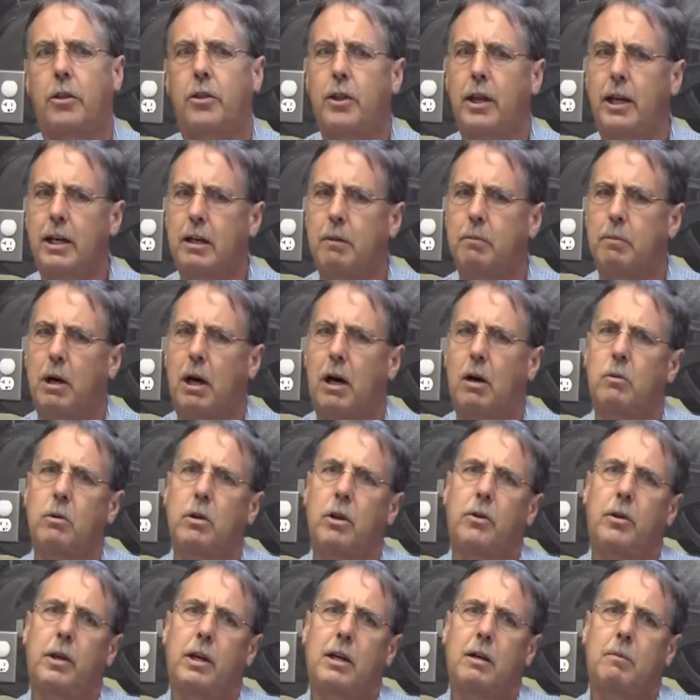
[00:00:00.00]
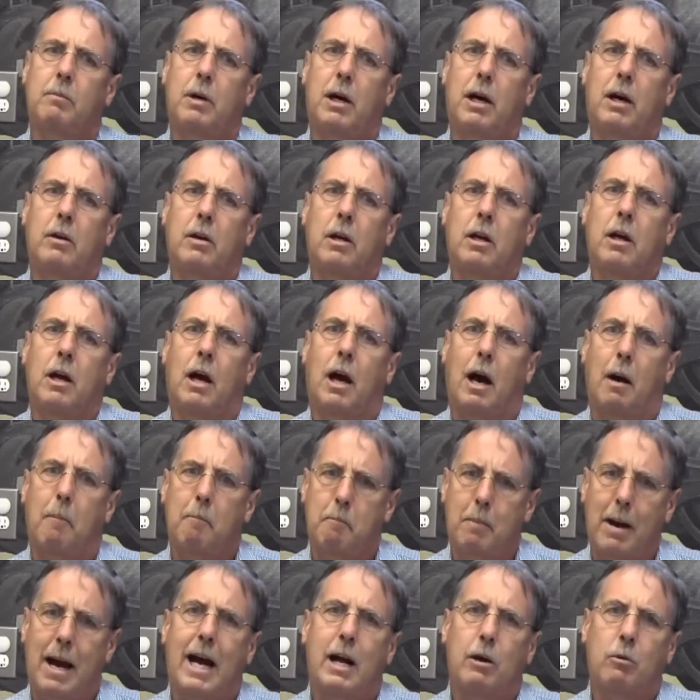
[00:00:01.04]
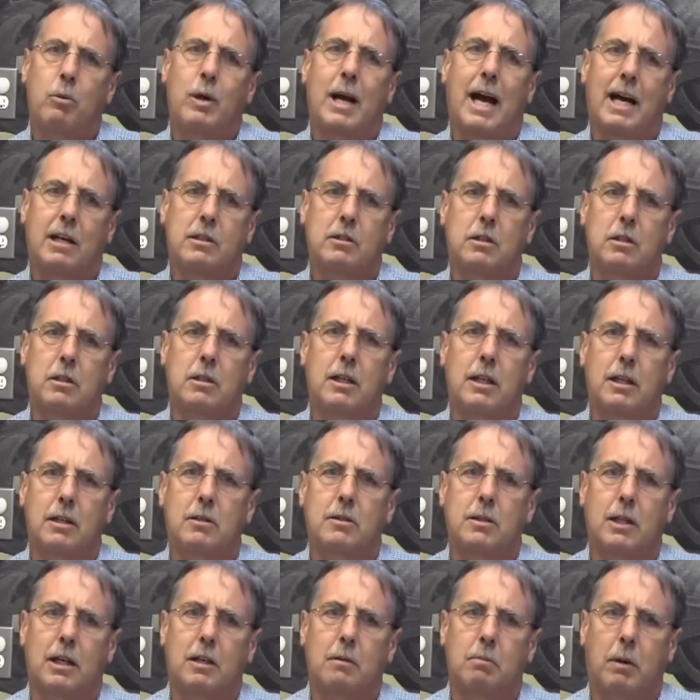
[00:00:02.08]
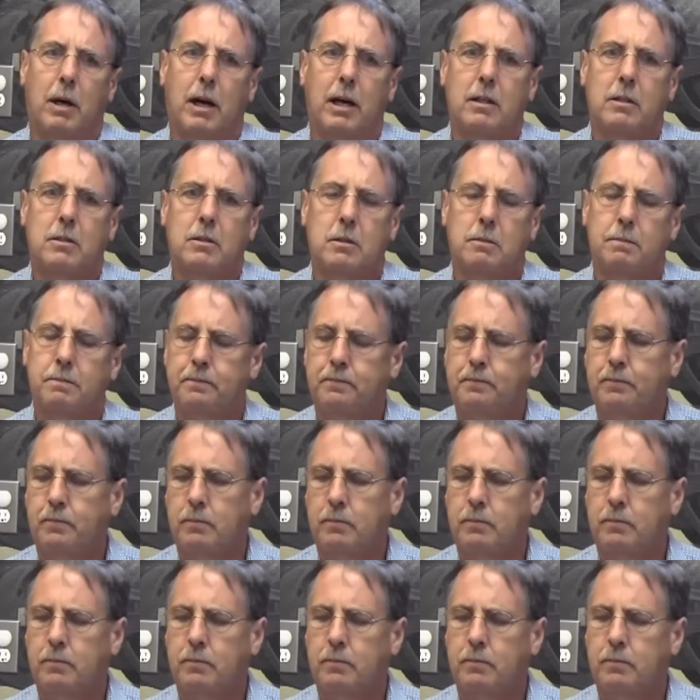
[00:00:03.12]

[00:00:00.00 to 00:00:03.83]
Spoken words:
think about when we think about a bad reaction to insect bites.